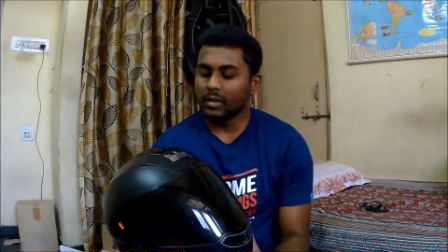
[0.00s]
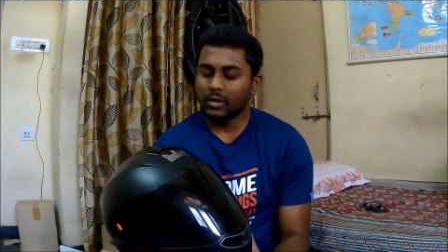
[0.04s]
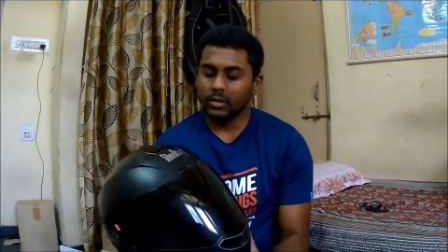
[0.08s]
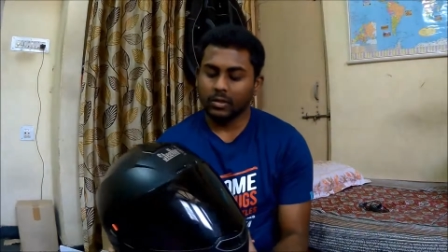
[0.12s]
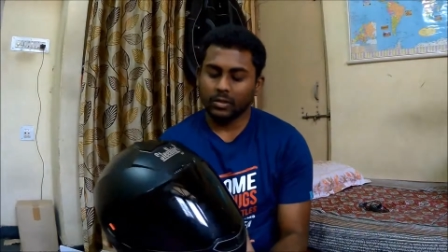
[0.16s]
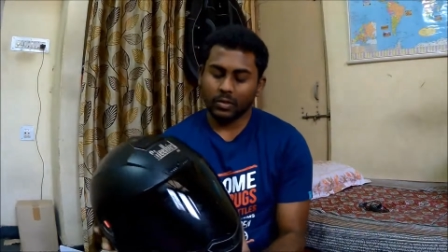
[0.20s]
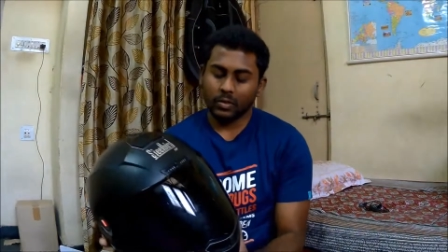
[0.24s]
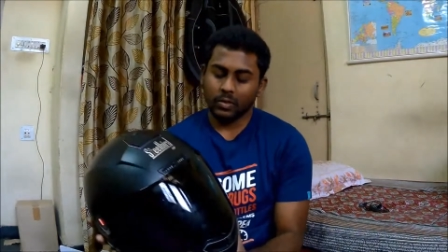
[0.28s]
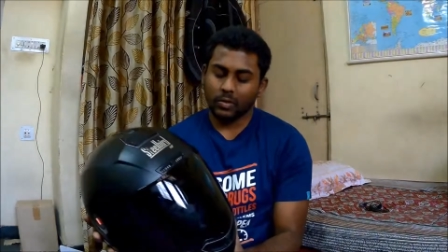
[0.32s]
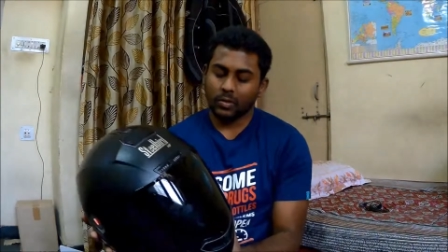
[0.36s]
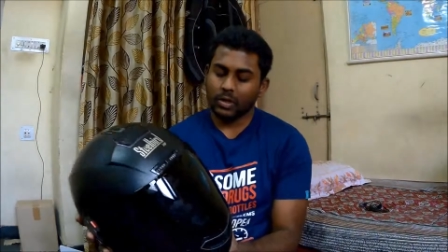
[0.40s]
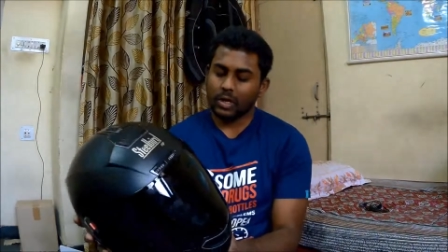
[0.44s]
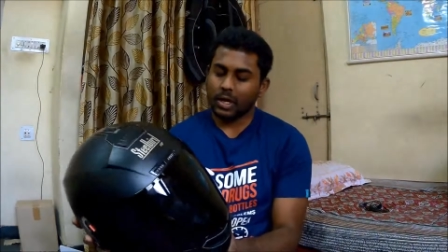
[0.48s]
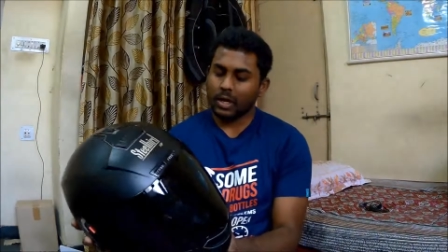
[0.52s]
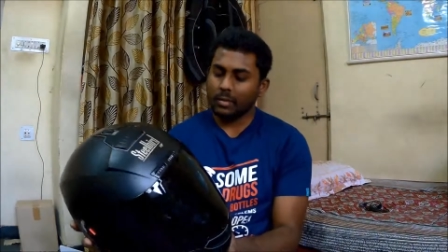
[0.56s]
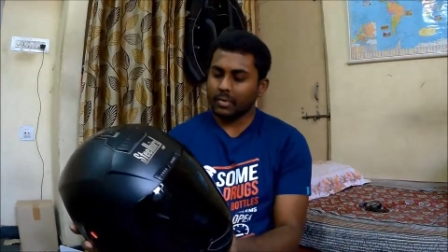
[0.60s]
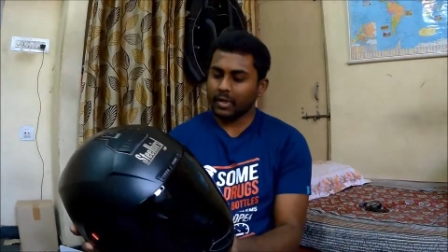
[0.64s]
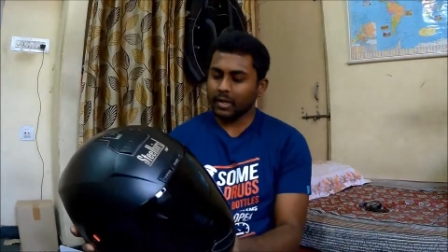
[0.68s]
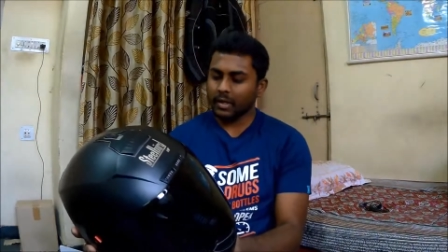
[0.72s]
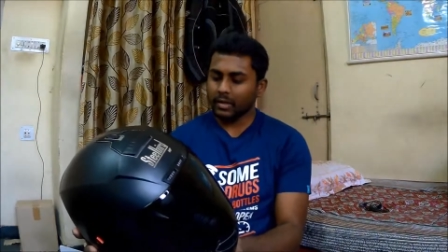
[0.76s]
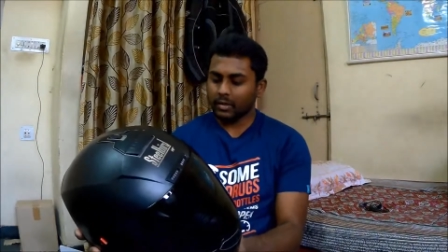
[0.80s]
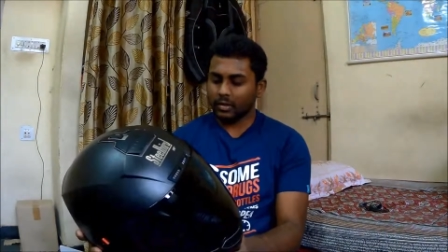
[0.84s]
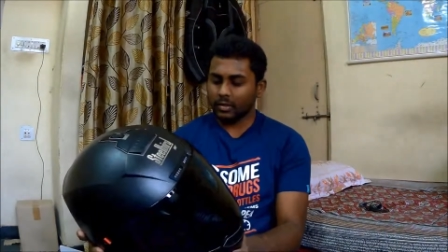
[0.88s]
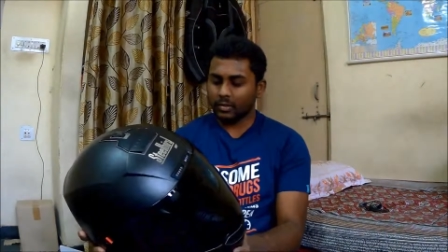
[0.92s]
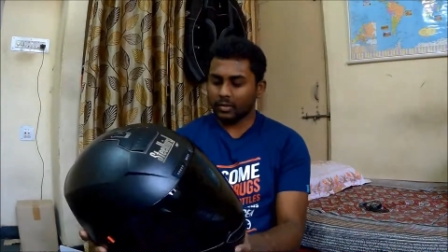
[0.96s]
so
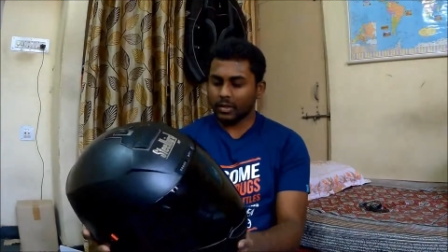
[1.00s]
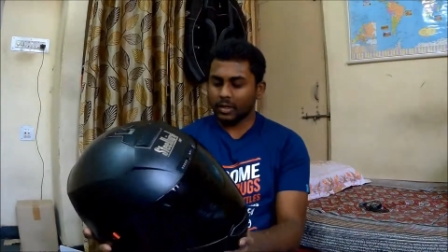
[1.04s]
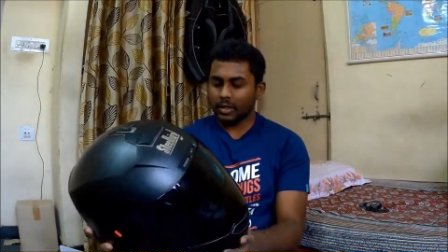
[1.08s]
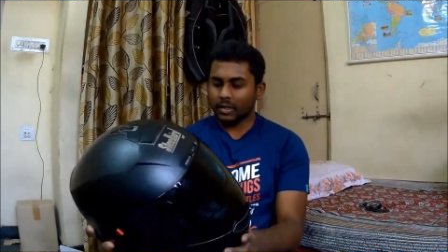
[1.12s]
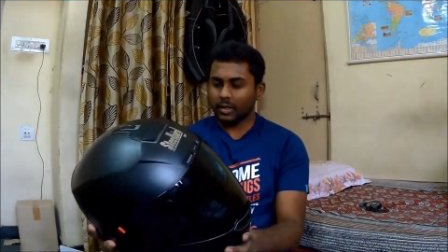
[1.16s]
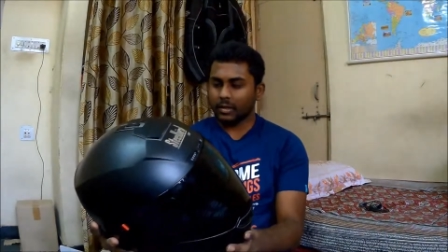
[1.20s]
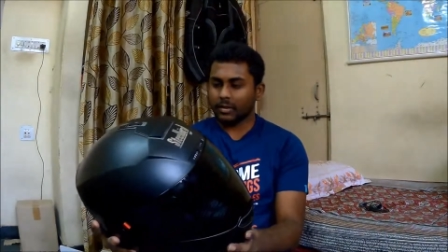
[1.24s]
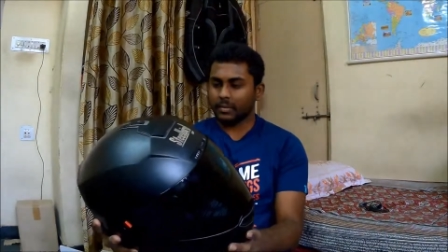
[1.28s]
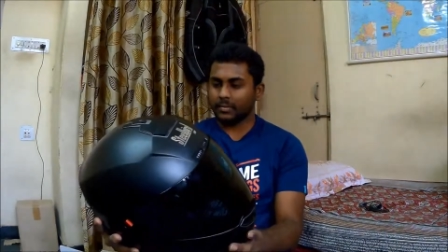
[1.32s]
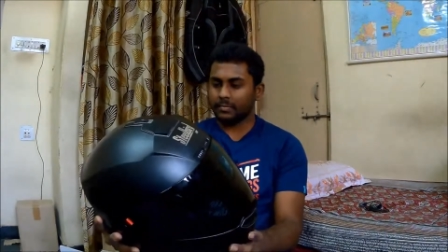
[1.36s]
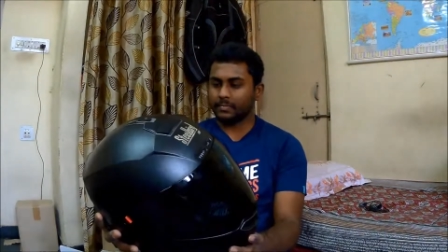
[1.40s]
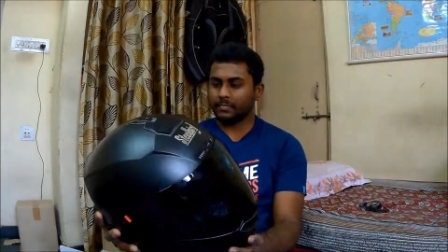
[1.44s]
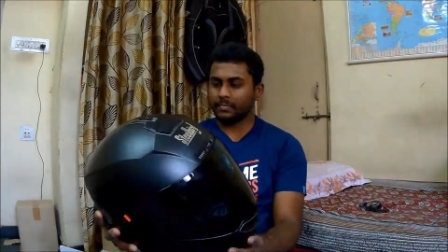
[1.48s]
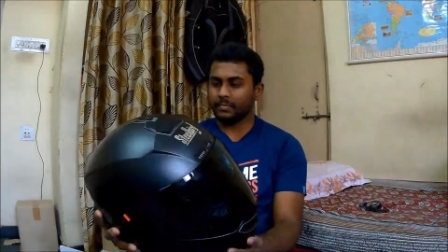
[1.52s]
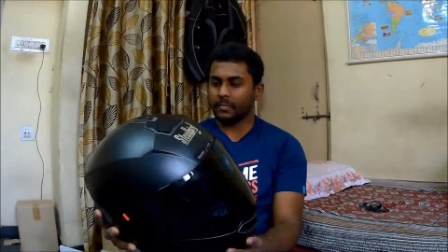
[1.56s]
coming to the